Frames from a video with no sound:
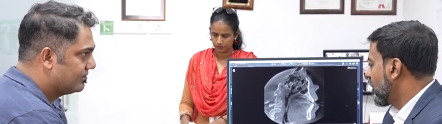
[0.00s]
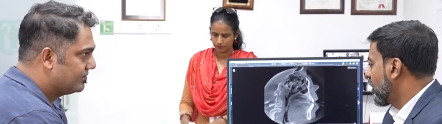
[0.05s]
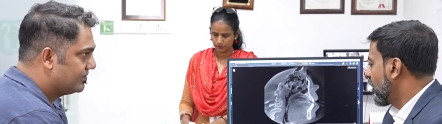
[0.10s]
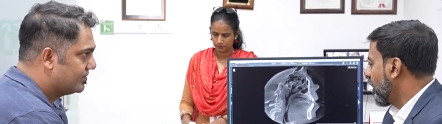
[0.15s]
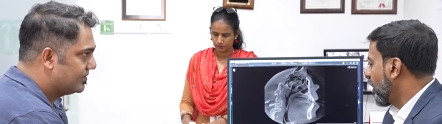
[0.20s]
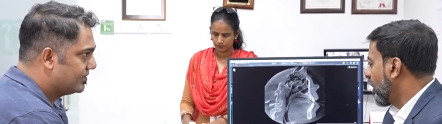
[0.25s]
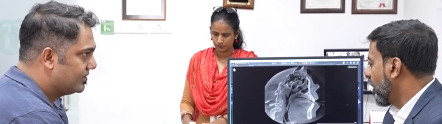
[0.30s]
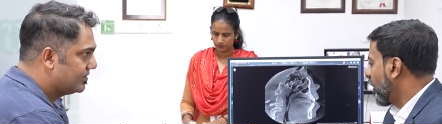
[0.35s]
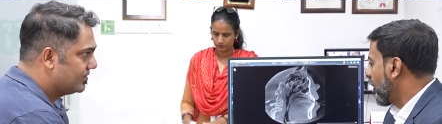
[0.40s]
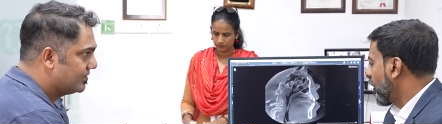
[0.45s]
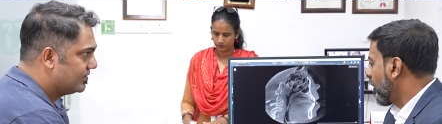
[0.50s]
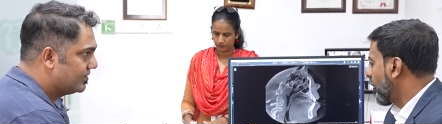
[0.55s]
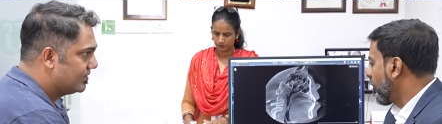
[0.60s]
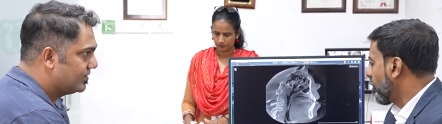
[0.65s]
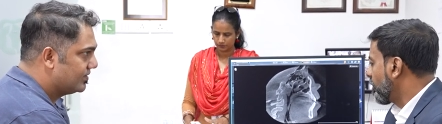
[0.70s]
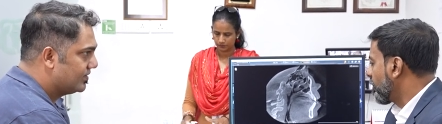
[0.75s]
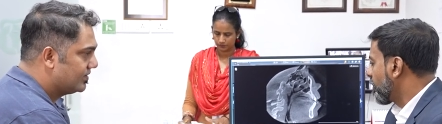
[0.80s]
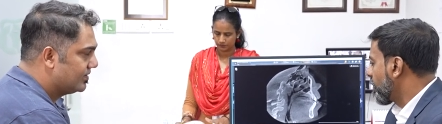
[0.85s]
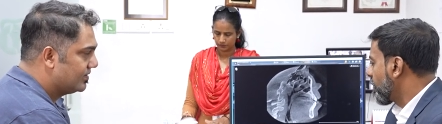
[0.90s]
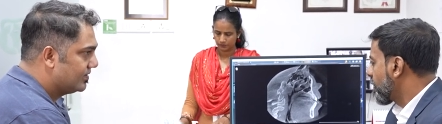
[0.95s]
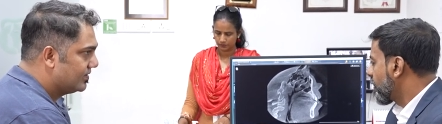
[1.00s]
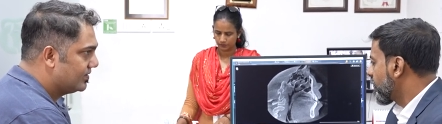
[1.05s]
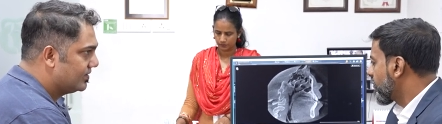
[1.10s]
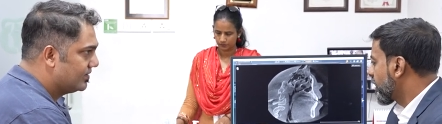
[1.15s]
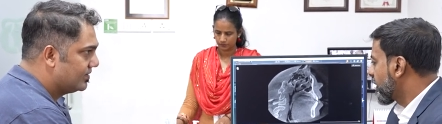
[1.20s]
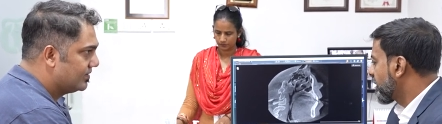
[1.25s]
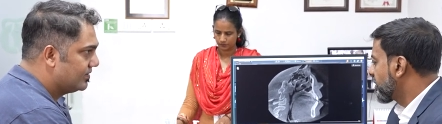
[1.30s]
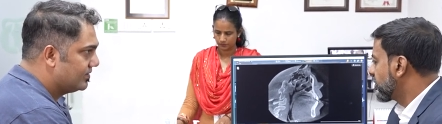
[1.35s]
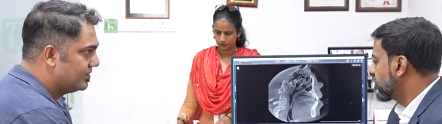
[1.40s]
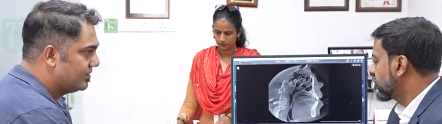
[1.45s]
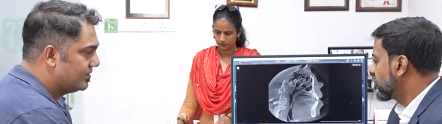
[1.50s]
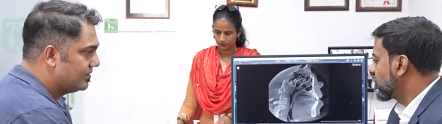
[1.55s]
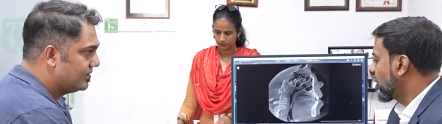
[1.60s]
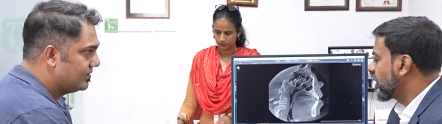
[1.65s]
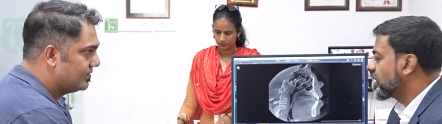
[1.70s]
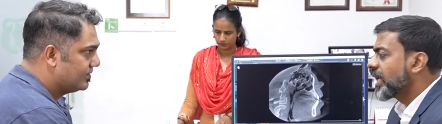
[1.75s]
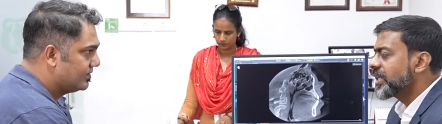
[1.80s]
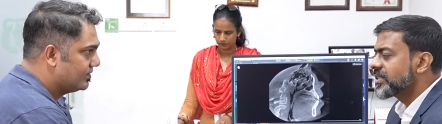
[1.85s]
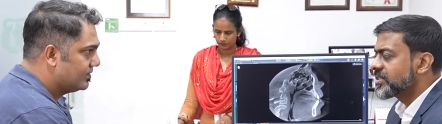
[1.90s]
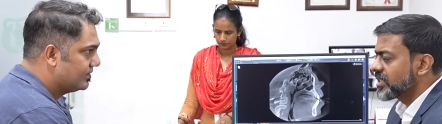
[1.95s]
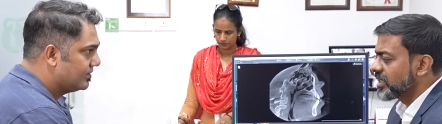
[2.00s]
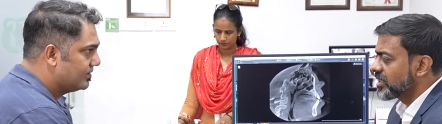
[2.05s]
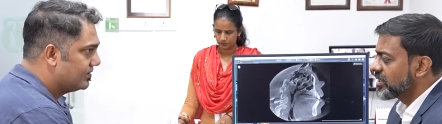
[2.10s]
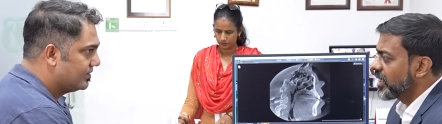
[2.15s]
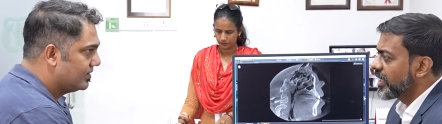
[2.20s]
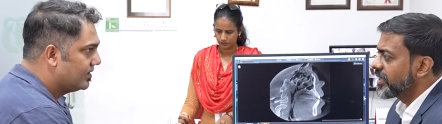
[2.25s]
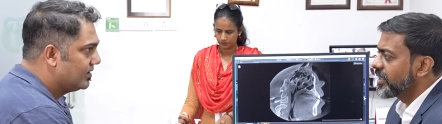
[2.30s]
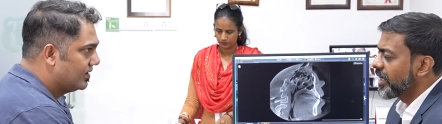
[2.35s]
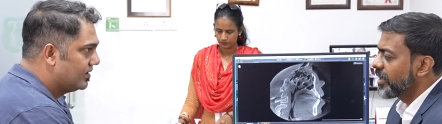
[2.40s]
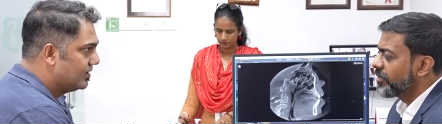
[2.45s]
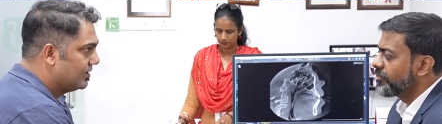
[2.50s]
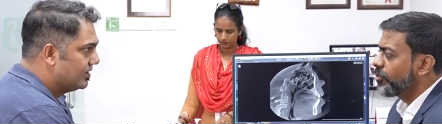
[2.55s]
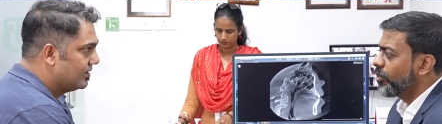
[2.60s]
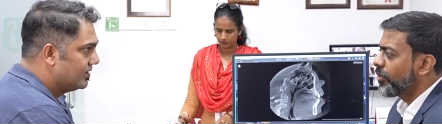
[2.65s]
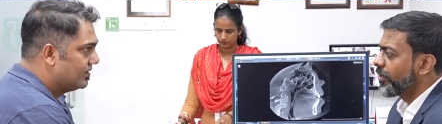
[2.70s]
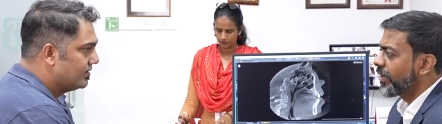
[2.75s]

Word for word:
Speaker 1: and that's it. And then a full